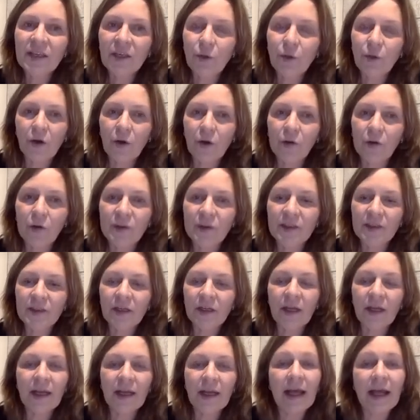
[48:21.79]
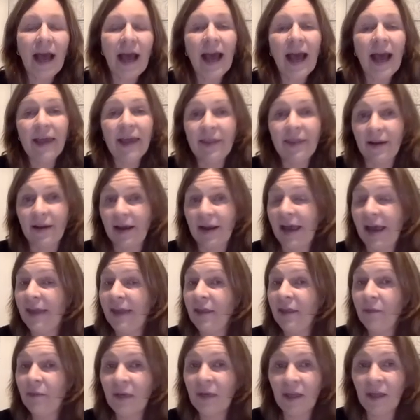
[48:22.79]
QR codes either at
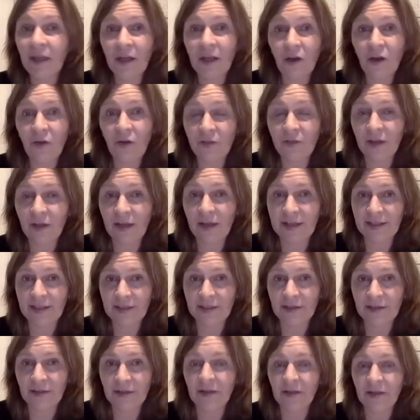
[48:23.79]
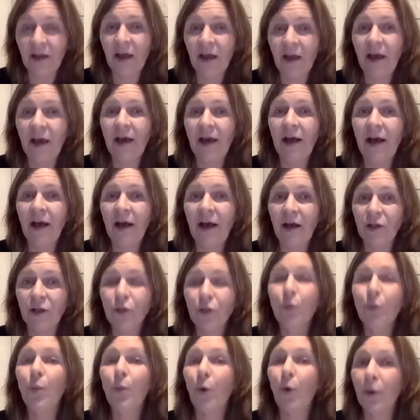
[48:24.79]
the beginning of the lesson uh,
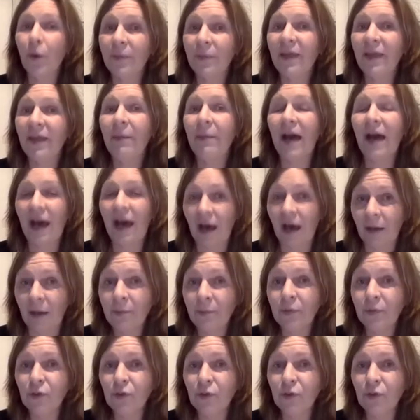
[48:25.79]
to warm them up,